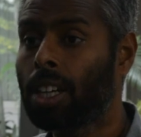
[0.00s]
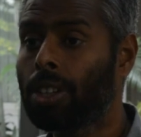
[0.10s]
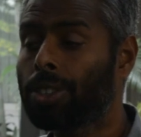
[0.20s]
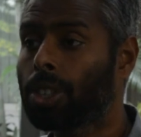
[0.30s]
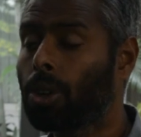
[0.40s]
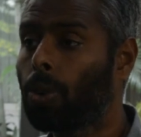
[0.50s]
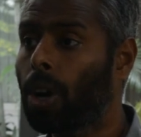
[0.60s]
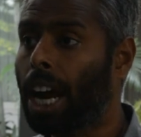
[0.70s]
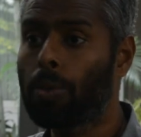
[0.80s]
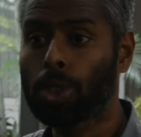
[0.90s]
So
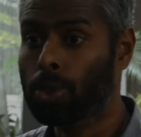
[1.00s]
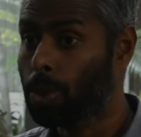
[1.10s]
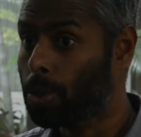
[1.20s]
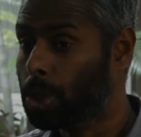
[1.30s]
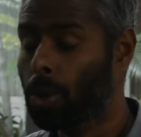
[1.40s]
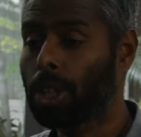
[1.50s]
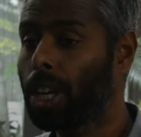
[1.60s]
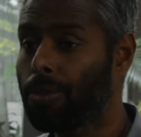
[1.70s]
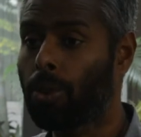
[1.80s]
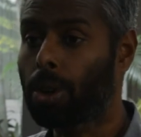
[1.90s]
I was totally
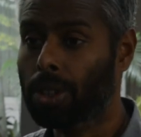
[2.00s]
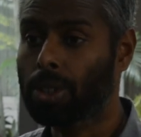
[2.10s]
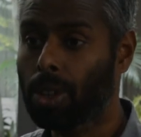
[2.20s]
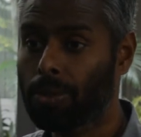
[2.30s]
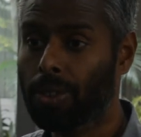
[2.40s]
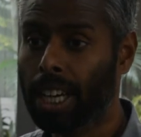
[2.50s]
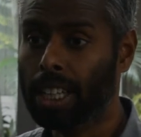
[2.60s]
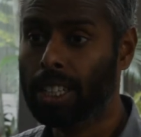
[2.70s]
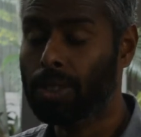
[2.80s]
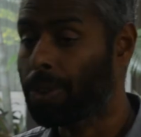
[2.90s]
focused on
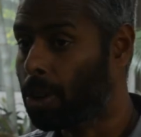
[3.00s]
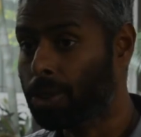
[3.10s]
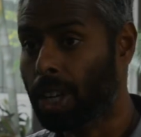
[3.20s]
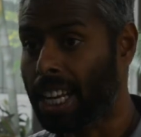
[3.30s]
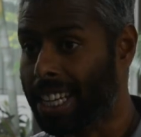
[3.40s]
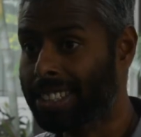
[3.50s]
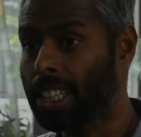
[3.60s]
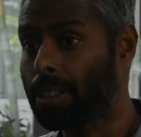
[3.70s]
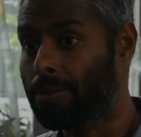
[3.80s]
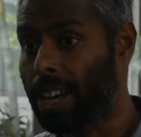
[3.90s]
finance. We also had
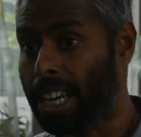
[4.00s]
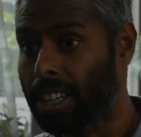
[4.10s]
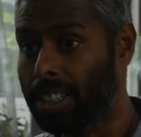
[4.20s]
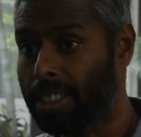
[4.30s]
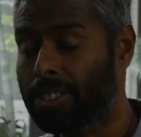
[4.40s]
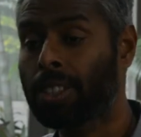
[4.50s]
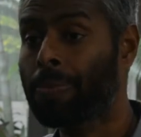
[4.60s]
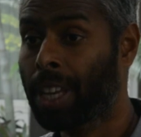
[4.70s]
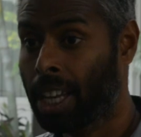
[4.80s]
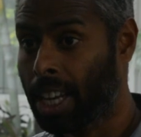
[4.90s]
excellent faculties
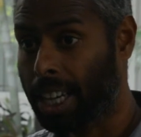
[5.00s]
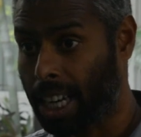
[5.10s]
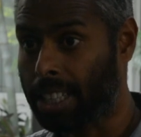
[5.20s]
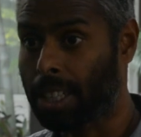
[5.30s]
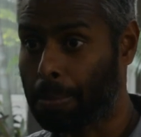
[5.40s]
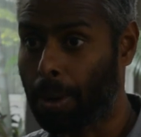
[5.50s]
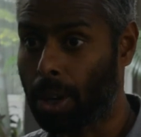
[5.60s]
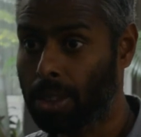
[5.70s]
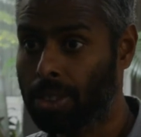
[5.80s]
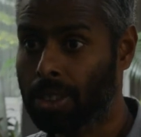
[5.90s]
in other
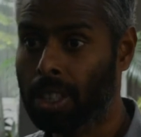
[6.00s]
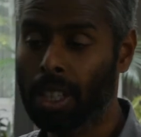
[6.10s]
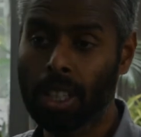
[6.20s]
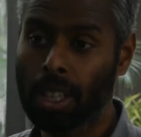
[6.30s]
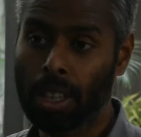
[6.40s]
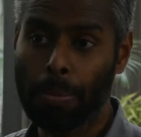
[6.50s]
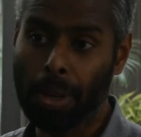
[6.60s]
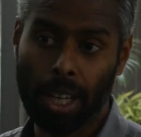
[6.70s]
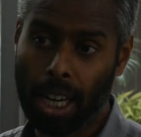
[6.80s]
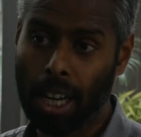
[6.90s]
parts.
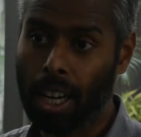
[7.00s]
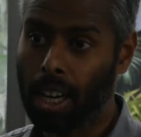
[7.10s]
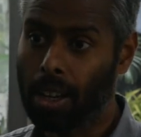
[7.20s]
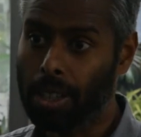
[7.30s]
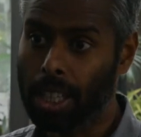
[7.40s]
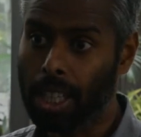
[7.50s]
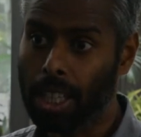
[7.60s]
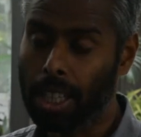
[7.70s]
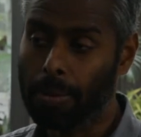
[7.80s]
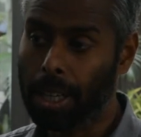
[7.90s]
But uh, uh,
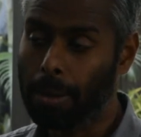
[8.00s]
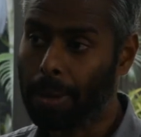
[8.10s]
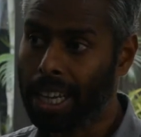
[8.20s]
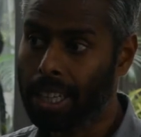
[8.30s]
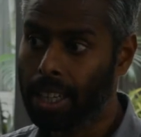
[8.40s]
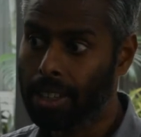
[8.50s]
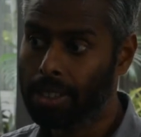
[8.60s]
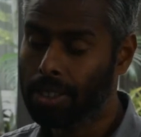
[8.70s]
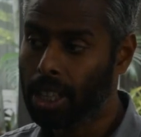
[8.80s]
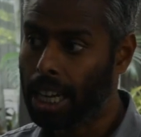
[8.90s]
in, in my
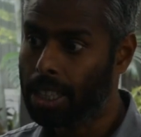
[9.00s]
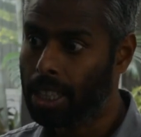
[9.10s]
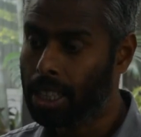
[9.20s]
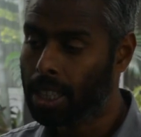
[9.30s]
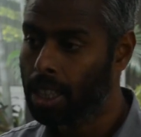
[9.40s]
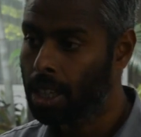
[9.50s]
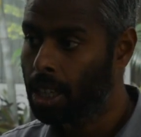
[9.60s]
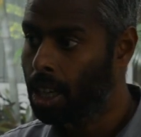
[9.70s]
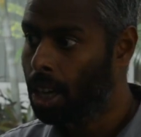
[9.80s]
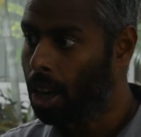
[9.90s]
case, I think
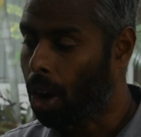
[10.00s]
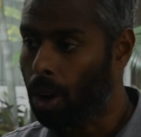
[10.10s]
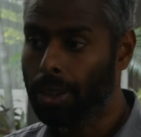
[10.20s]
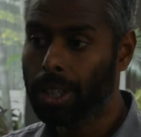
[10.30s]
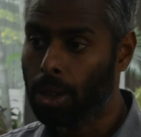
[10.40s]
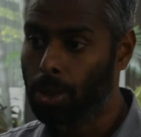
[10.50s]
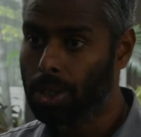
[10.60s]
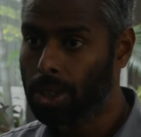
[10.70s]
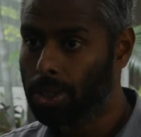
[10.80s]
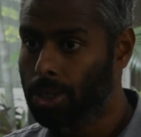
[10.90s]
all the
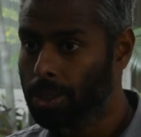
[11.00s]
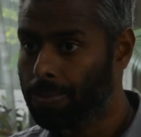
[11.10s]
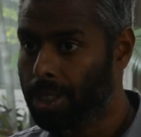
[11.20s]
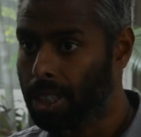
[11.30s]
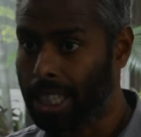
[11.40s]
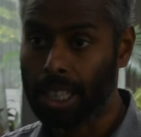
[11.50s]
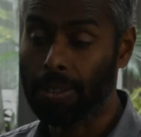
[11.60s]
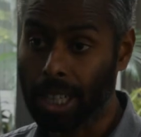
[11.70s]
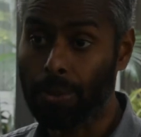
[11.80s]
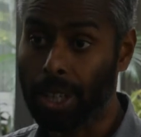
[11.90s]
courses that,
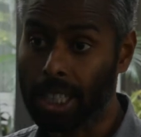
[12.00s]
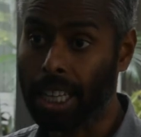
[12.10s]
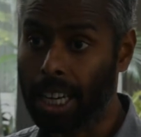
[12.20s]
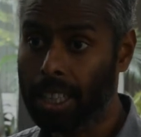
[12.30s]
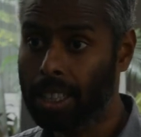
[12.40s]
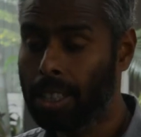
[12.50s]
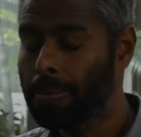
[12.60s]
that were tailored,